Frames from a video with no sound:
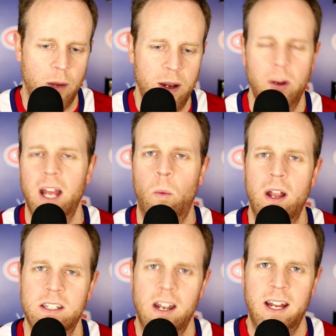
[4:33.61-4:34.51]
I mean, we got a
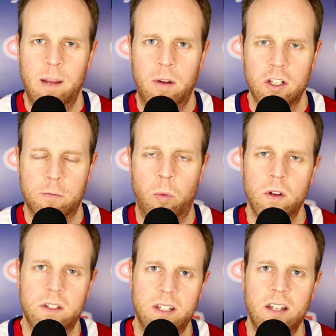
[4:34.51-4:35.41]
Wednesday night game on
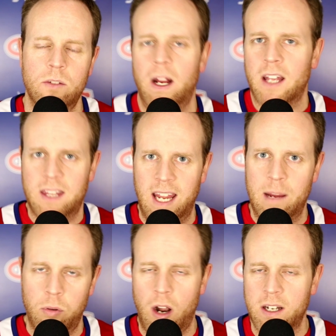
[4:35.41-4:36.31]
Sportsnet, so we got the
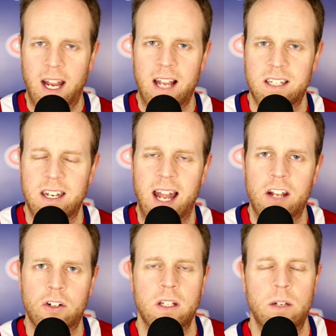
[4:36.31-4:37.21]
game broadcasted
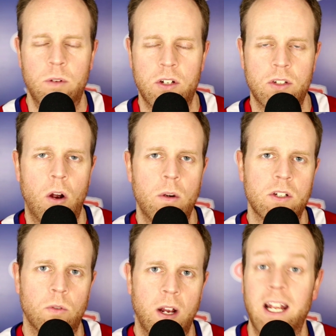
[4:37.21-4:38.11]
nationally, which is always
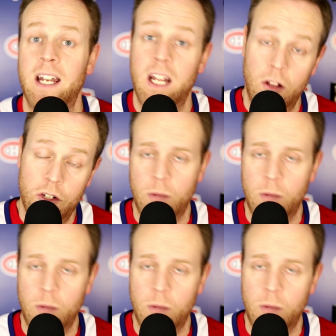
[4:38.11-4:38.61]
great in English.